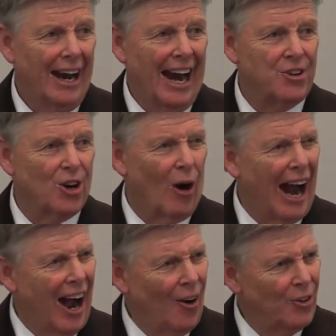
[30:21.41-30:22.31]
And so,
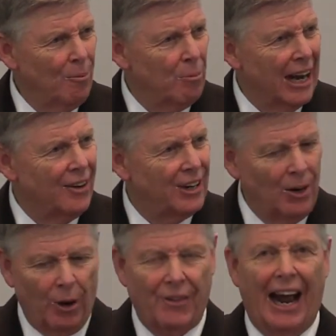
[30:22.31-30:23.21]
how do men deal
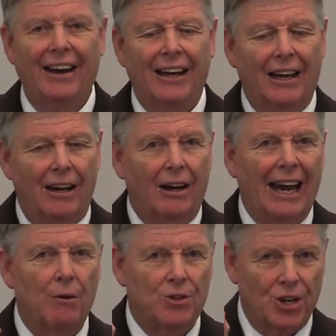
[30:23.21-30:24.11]
with that?
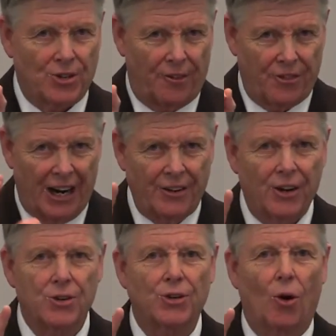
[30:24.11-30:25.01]
It was just a
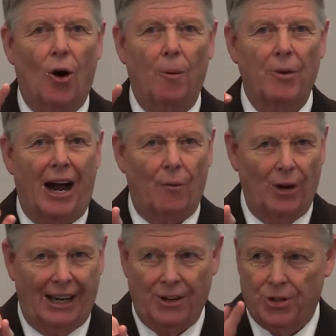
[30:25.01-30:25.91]
thunderstorm, not
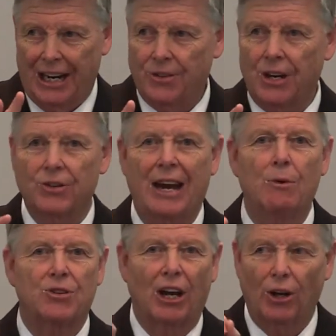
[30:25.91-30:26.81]
really Jesus. He
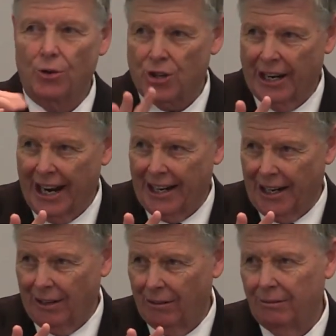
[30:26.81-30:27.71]
was
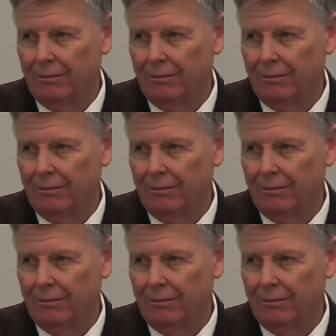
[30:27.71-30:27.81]
hallucinating.